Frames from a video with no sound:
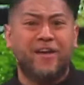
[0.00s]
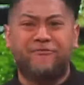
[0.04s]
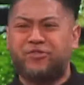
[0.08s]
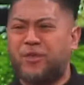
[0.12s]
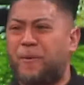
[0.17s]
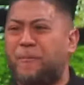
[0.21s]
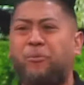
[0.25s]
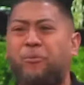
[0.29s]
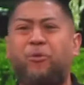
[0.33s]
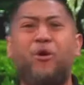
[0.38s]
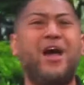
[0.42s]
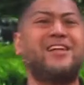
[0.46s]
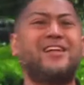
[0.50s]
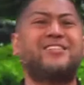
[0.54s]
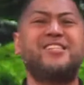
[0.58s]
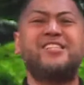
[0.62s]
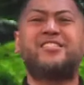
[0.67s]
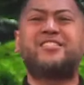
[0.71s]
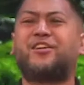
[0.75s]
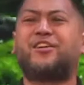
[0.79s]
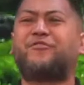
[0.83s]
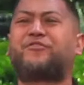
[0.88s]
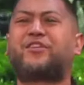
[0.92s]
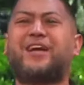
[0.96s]
if the
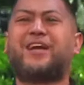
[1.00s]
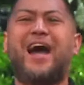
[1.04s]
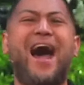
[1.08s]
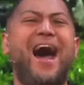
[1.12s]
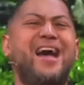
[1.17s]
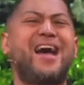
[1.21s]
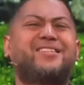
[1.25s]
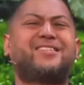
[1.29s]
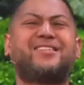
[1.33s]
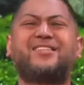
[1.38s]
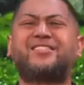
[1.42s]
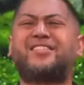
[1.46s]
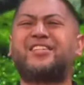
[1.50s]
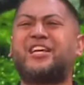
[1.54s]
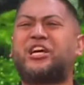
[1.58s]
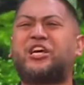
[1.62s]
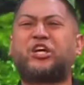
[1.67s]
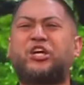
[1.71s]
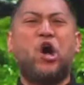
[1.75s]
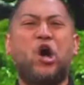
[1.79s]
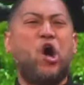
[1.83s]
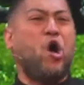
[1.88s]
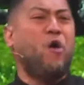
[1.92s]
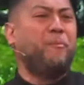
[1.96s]
presence of God
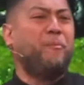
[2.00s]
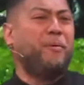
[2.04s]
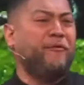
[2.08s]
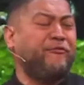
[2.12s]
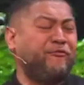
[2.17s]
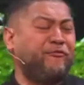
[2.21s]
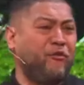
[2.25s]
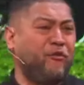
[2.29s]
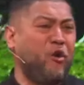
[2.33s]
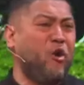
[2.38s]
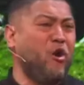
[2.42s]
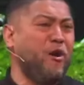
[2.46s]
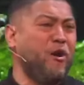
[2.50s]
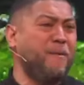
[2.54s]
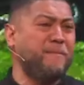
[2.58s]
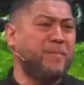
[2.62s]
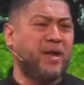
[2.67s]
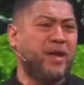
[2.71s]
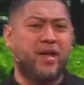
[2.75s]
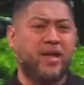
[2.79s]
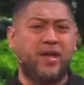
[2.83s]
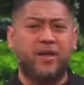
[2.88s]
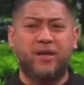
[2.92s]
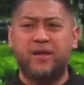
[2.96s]
doesn't go before
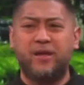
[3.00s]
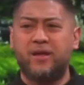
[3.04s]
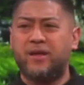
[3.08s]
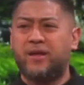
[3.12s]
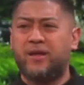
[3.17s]
me.